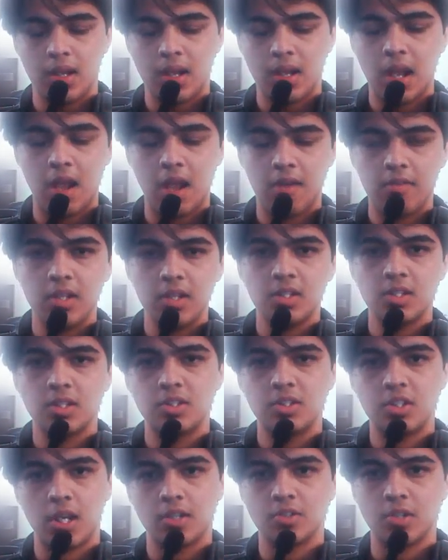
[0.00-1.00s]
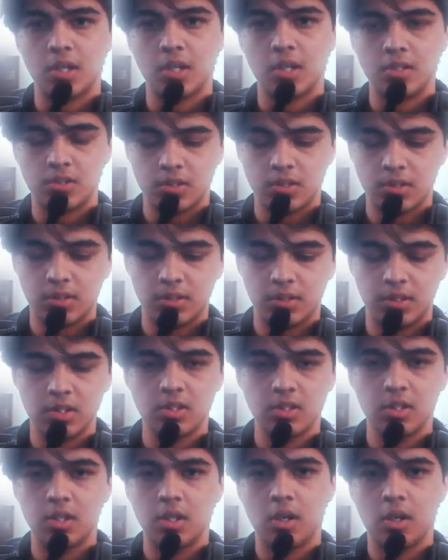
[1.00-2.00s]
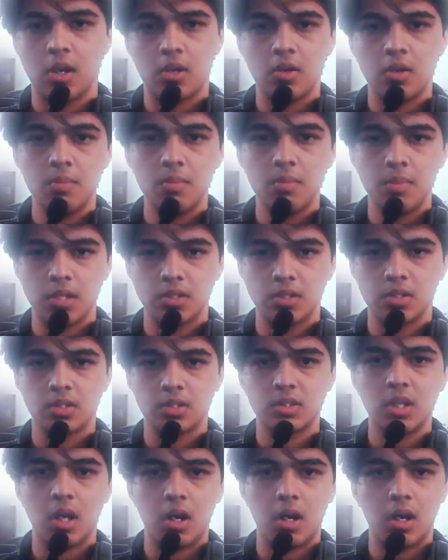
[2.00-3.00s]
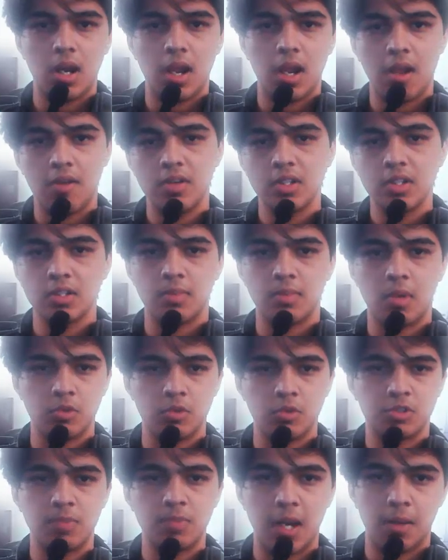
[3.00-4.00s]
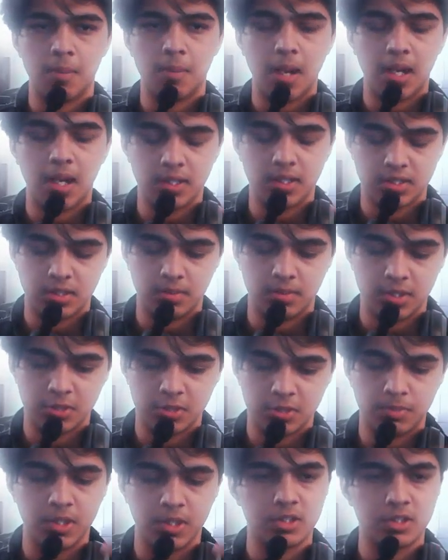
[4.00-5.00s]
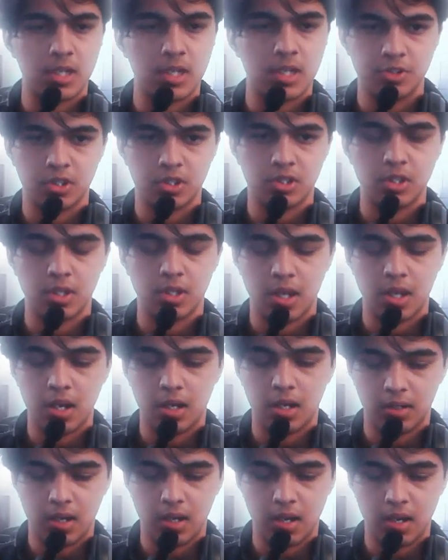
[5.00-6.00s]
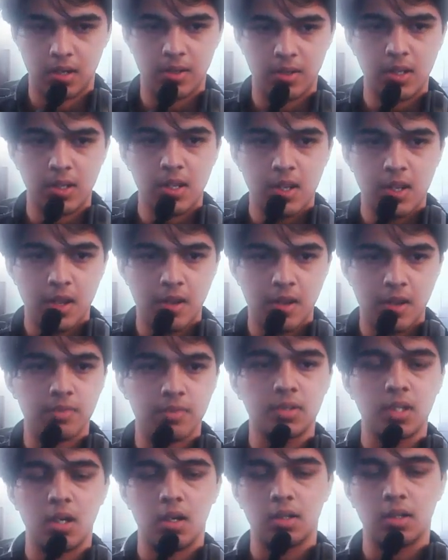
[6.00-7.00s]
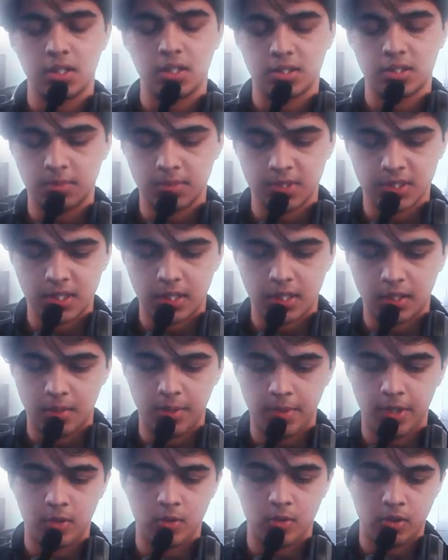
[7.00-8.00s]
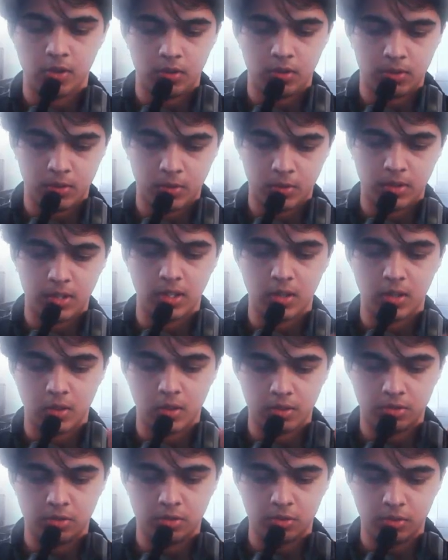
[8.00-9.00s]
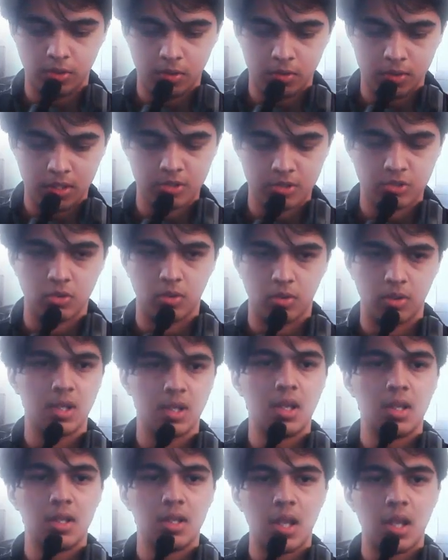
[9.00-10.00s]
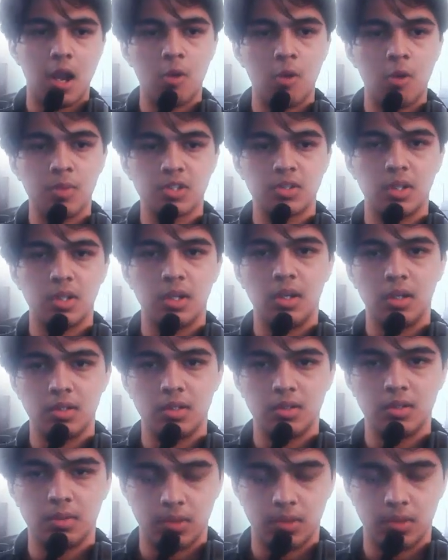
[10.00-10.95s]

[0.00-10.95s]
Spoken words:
Average check size. This indicator measures the average amount spent by customers per transaction. If customers are coming to your hotel or to your restaurant, how much they